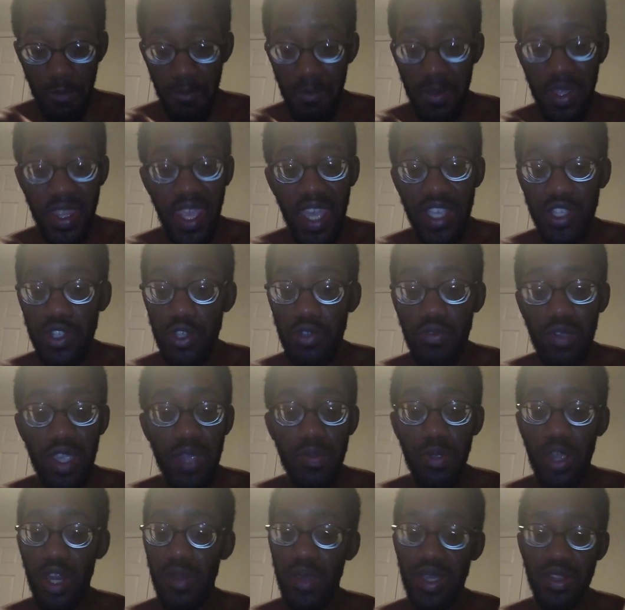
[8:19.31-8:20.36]
That's the
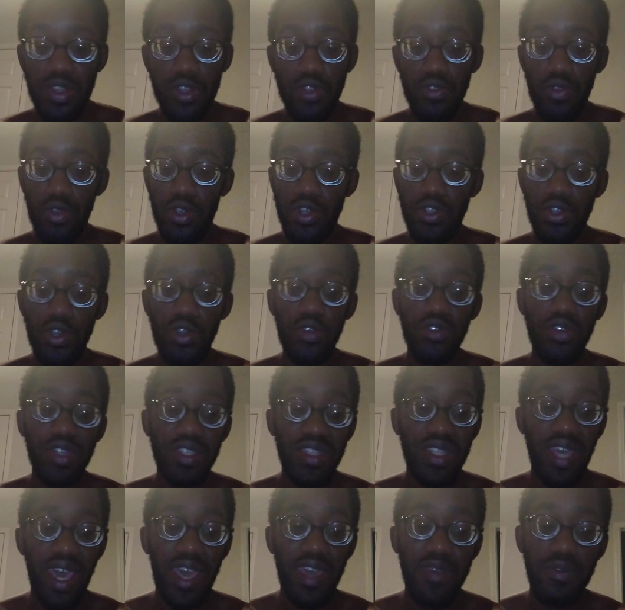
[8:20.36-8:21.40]
great part about the North Node,
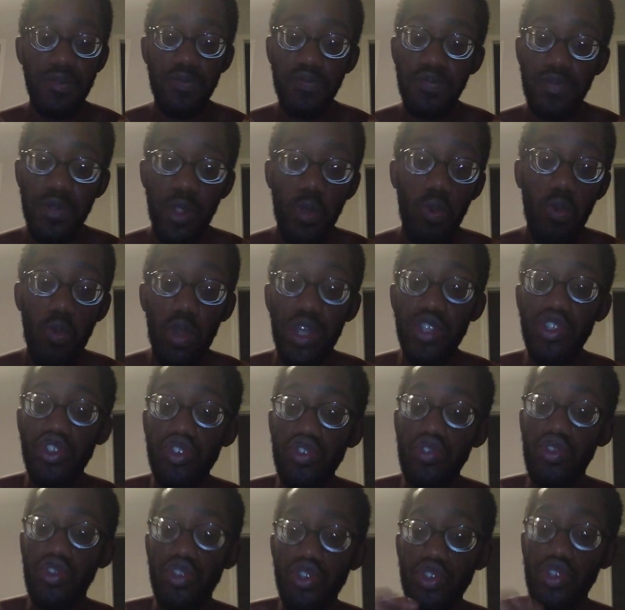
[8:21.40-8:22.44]
is that once
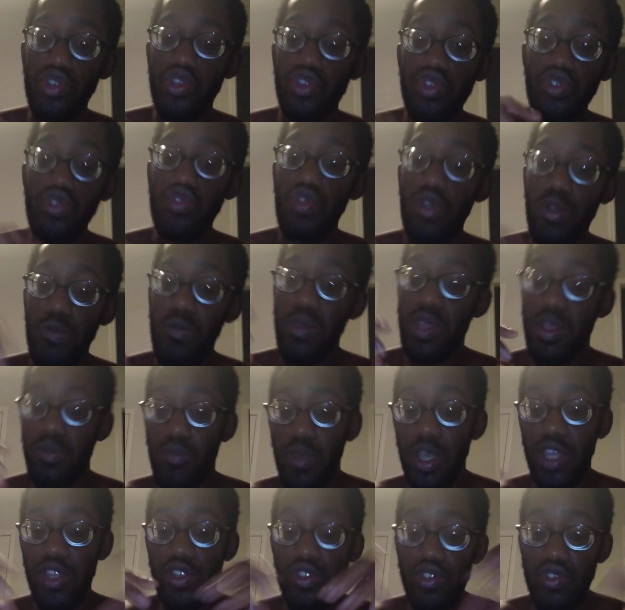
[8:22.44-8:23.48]
you're secure with
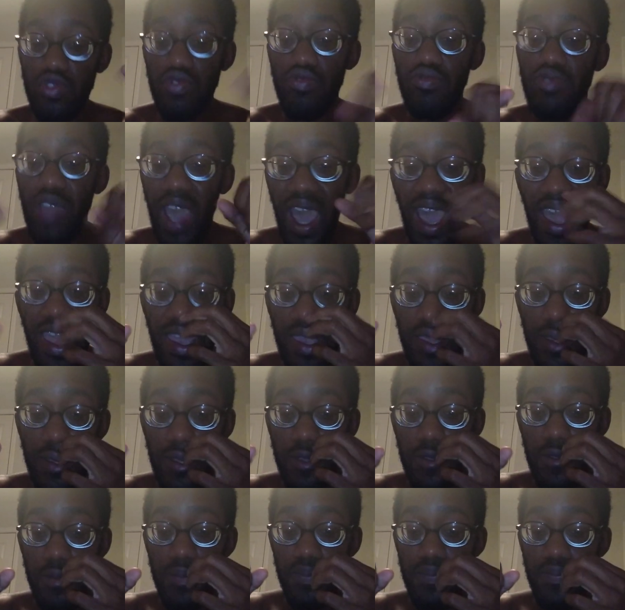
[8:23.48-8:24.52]
what you got
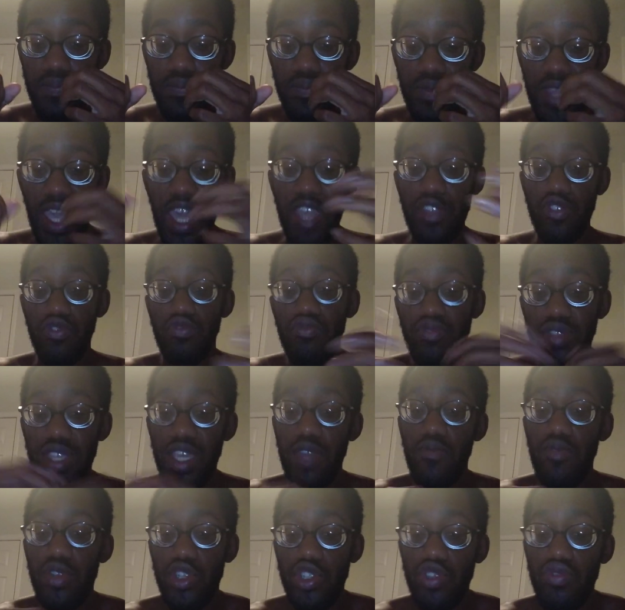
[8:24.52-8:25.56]
and you
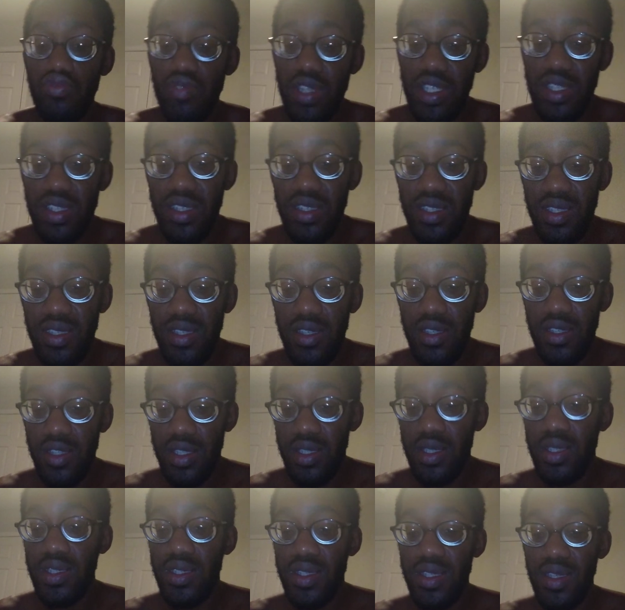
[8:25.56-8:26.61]
did what you need
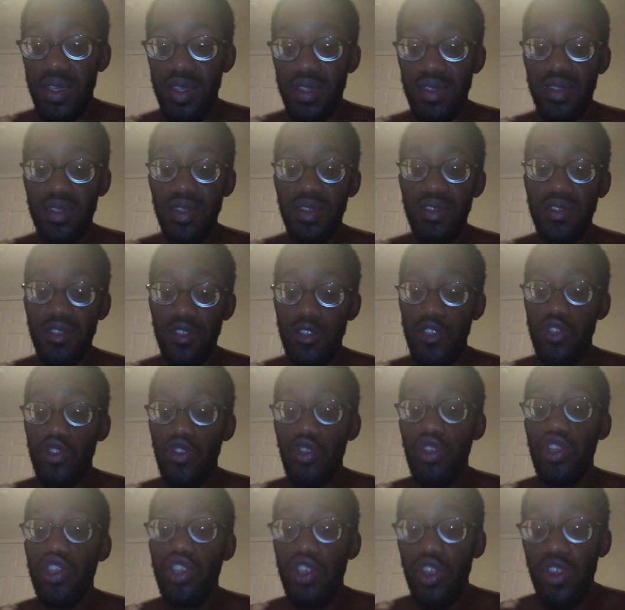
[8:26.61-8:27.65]
to
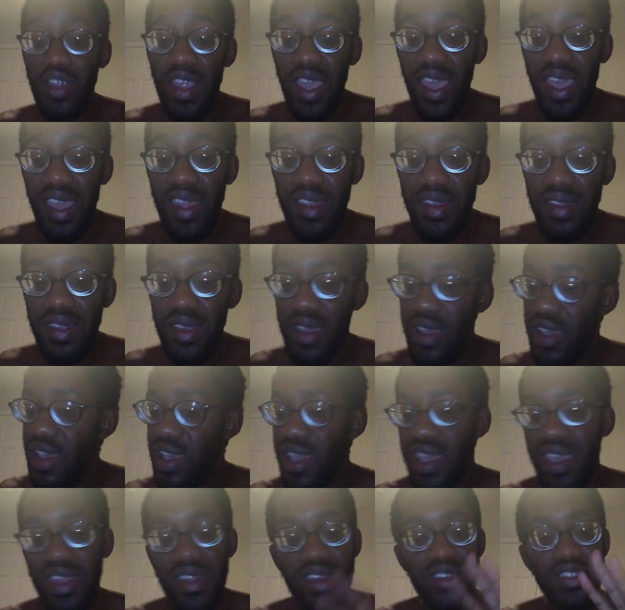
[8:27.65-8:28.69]
secure your end,
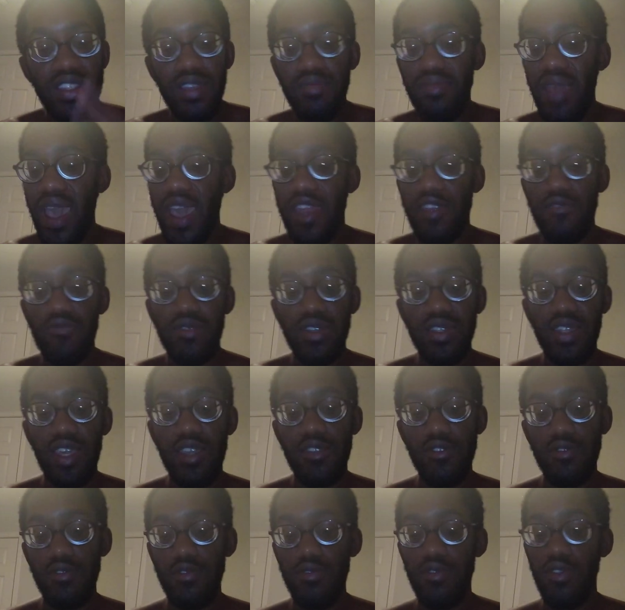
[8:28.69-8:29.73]
it doesn't matter what
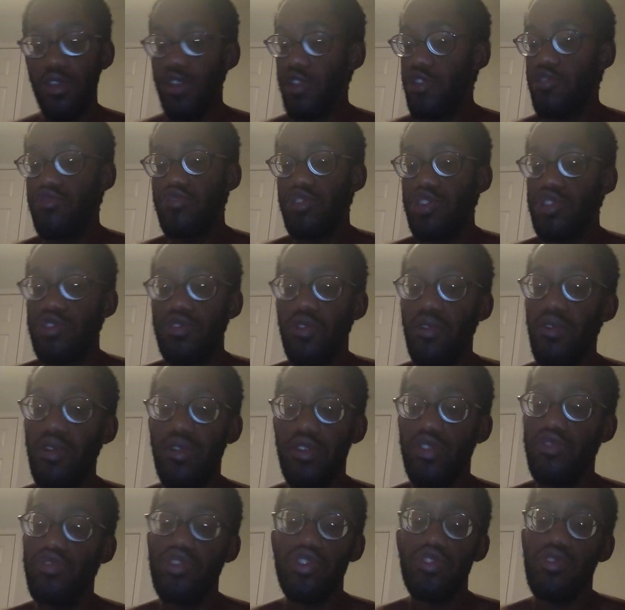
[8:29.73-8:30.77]
they do. You just
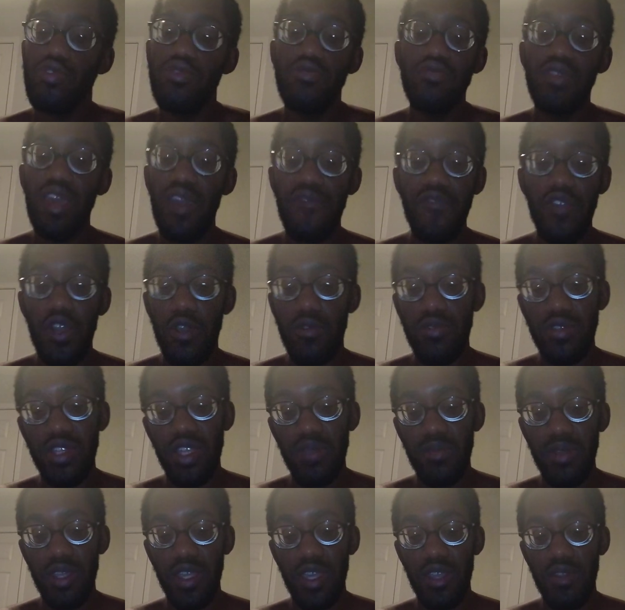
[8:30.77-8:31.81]
know you can't fuck with
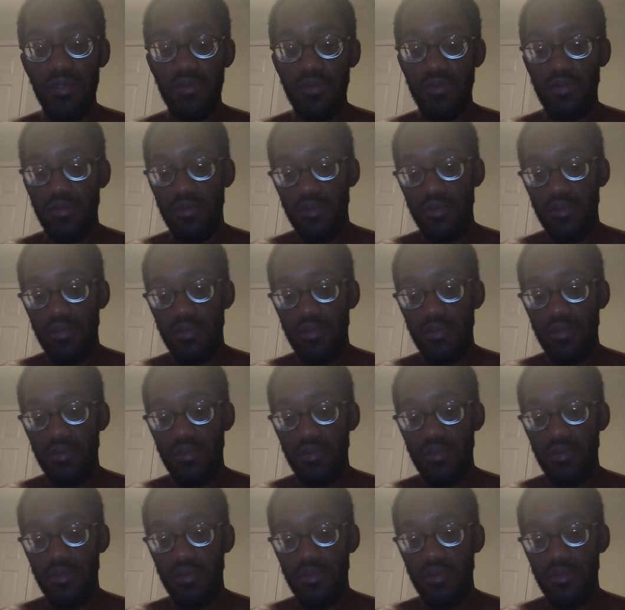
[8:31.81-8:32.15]
them again.